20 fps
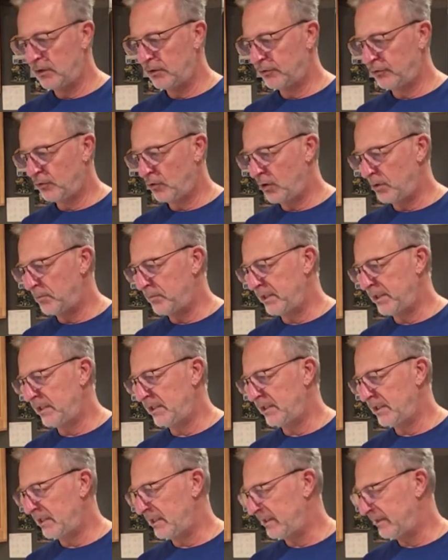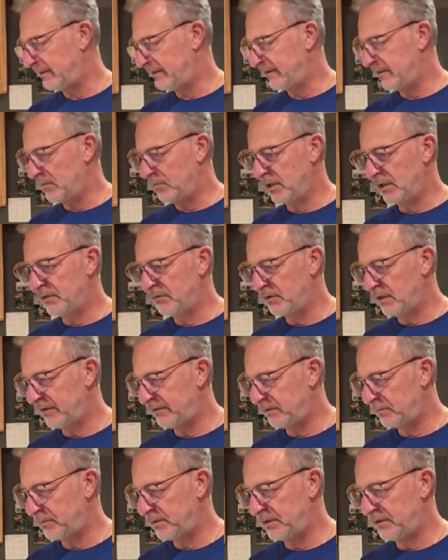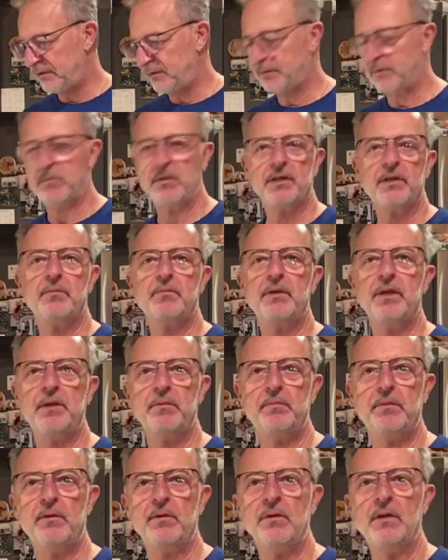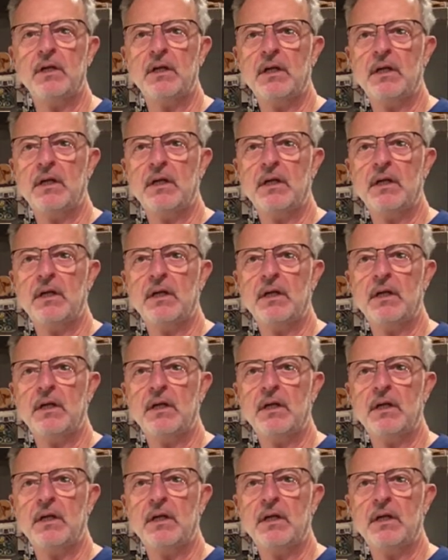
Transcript: taught me and some other recipes from other people